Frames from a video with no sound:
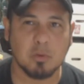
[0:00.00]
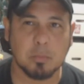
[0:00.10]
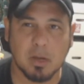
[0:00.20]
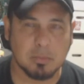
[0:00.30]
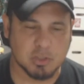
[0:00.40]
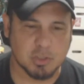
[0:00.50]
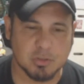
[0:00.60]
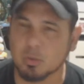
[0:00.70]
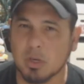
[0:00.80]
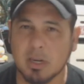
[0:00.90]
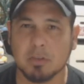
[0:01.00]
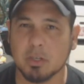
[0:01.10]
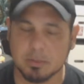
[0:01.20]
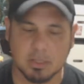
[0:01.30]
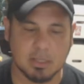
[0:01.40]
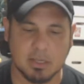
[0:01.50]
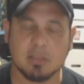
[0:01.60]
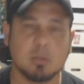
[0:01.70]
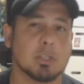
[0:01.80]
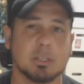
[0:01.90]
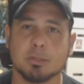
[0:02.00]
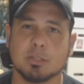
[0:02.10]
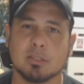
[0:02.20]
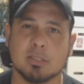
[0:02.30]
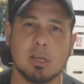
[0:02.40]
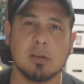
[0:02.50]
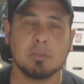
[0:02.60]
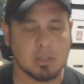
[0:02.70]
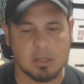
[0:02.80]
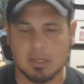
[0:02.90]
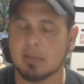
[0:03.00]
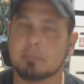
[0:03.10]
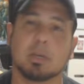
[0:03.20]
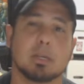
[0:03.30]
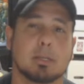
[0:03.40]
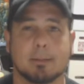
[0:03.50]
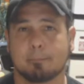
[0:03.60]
publishers or whatever. He'd be like, yeah, you want to use it as a cover? Go ahead. But,